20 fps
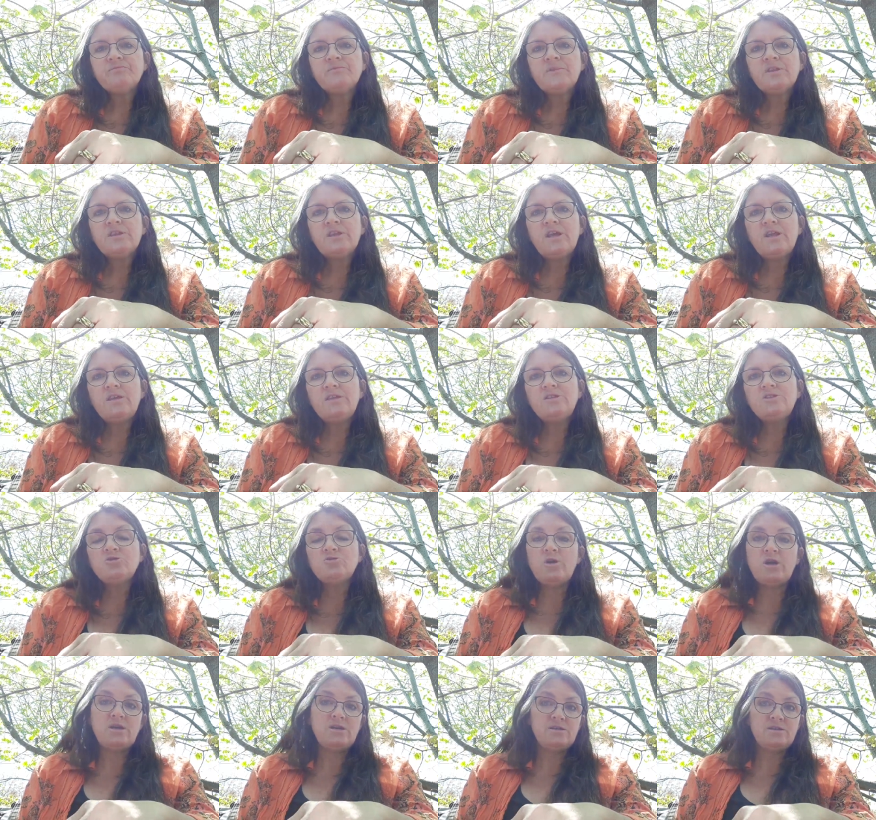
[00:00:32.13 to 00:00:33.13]
and he
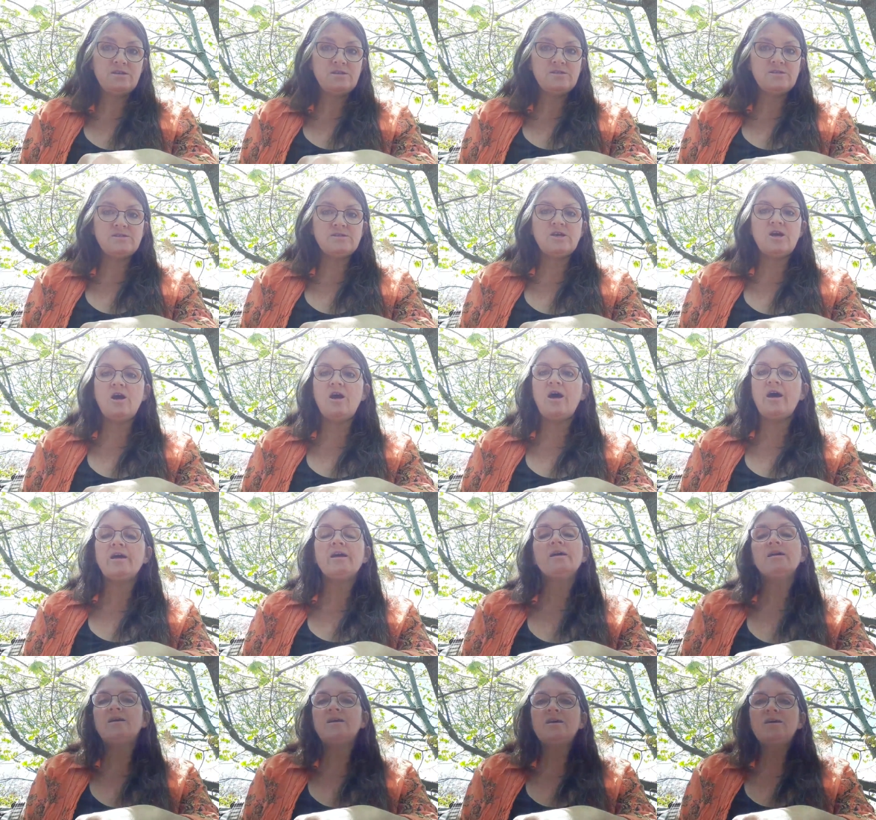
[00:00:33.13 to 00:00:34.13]
straightened his tie,
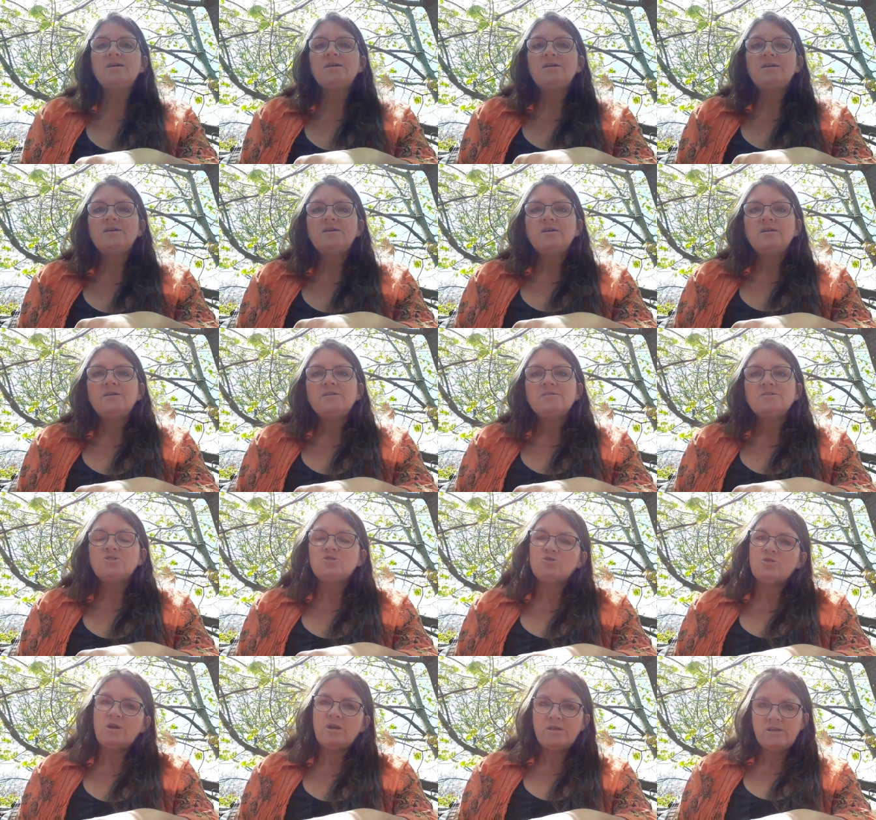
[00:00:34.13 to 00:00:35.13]

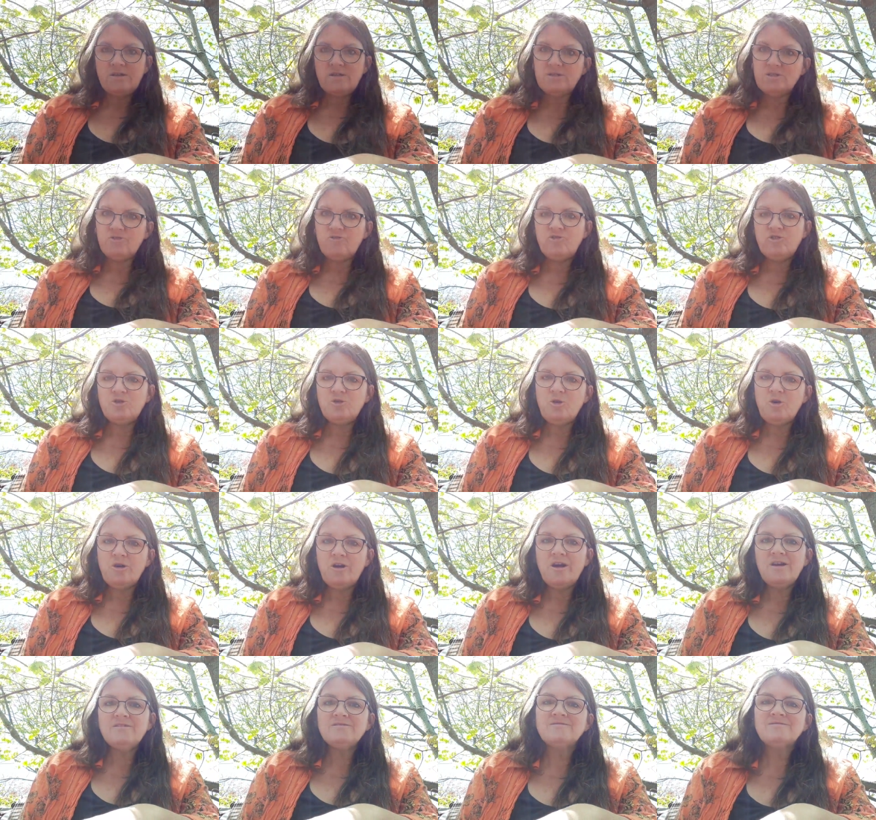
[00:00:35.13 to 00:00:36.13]
straightened his
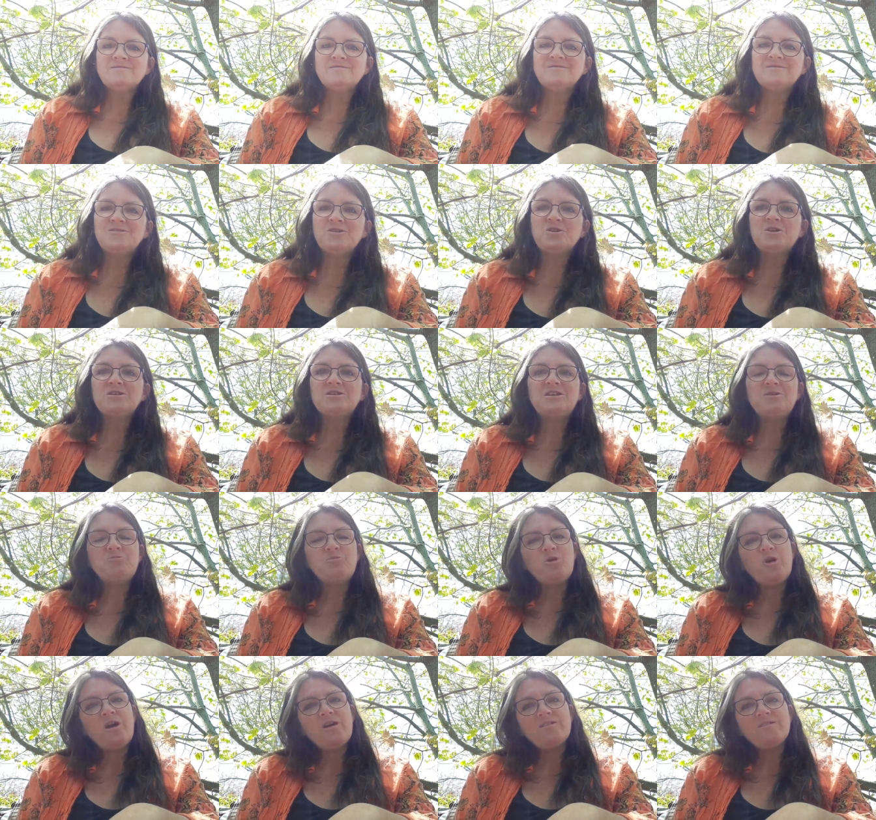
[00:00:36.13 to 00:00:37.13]
fedora, took a deep
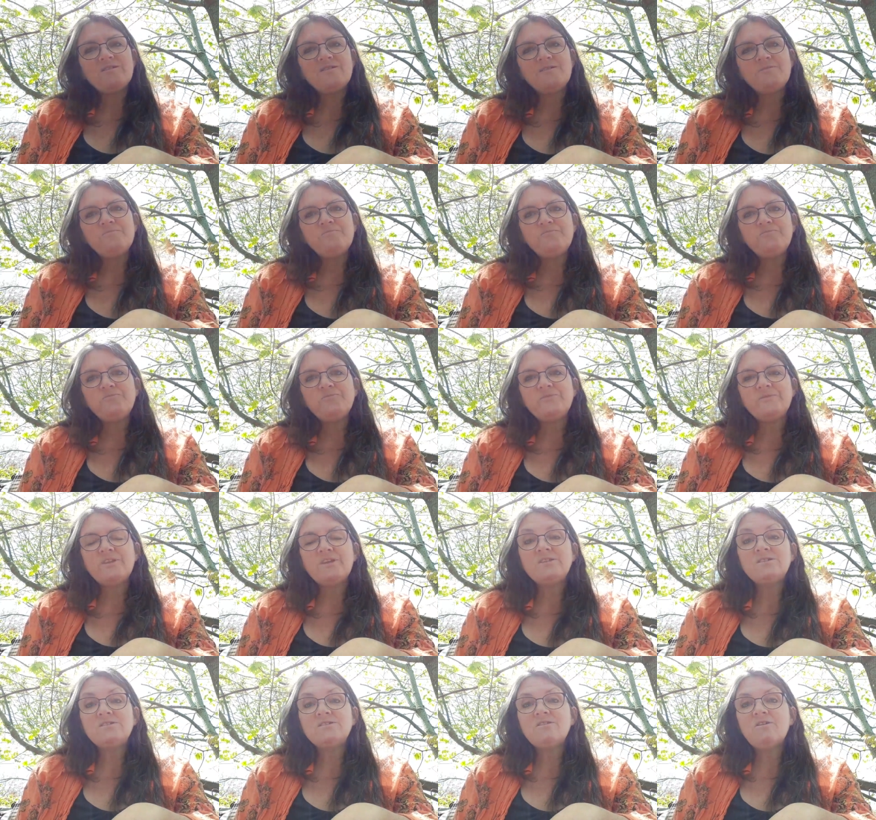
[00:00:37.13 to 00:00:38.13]
breath,
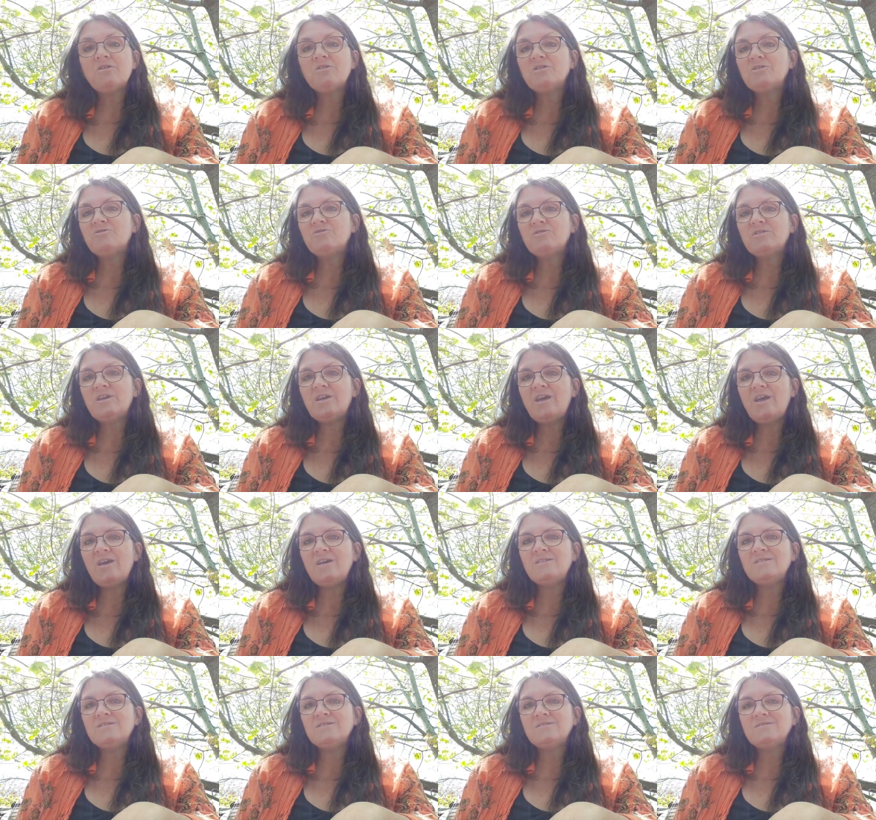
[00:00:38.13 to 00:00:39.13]
and started for the
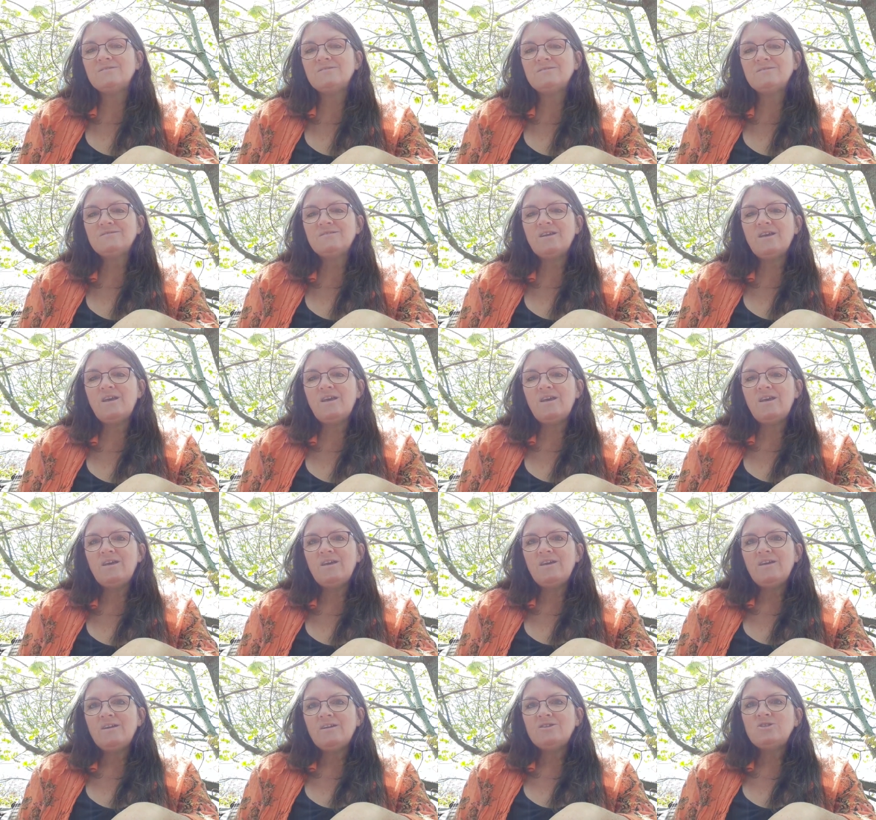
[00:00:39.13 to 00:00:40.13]
gate.
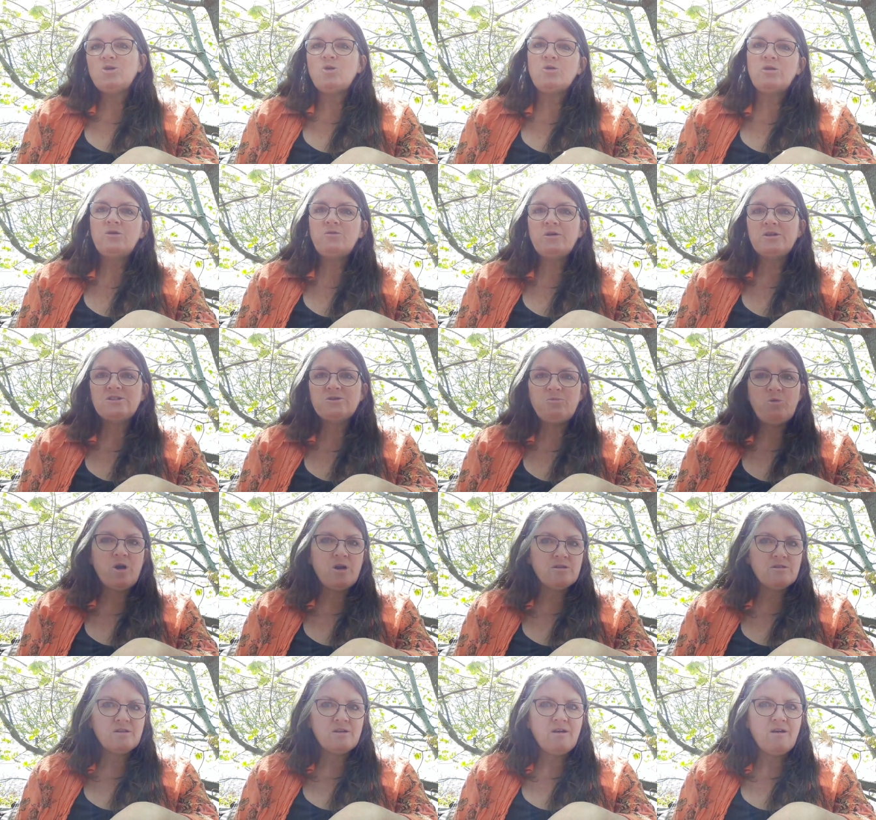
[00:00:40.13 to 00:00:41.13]
Tony went to park
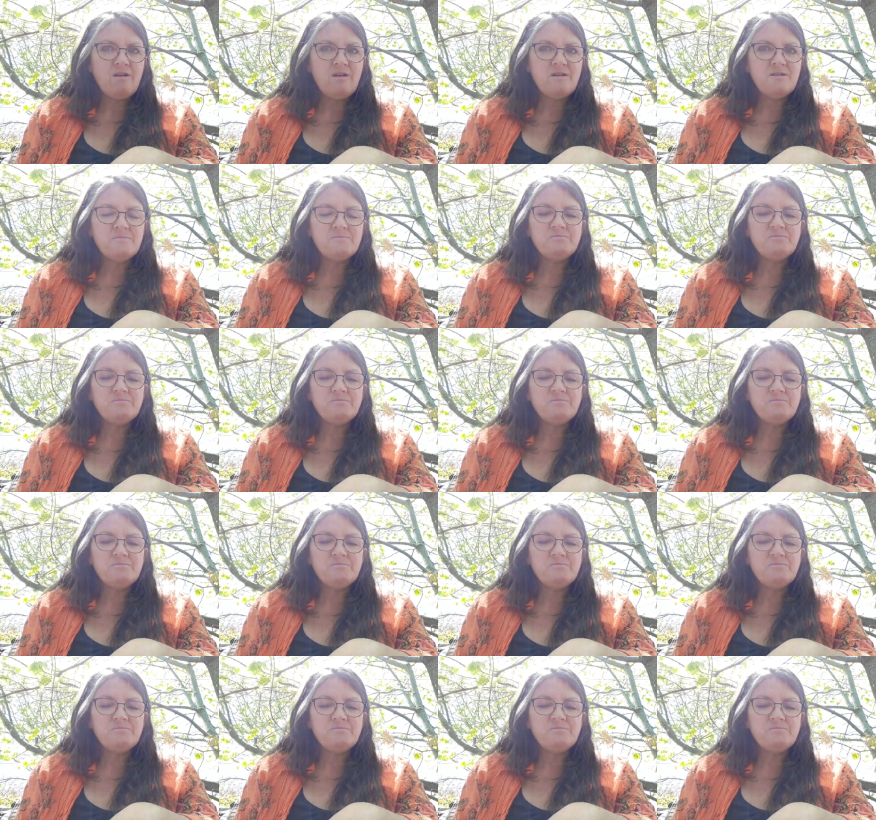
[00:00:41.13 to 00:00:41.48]
the car.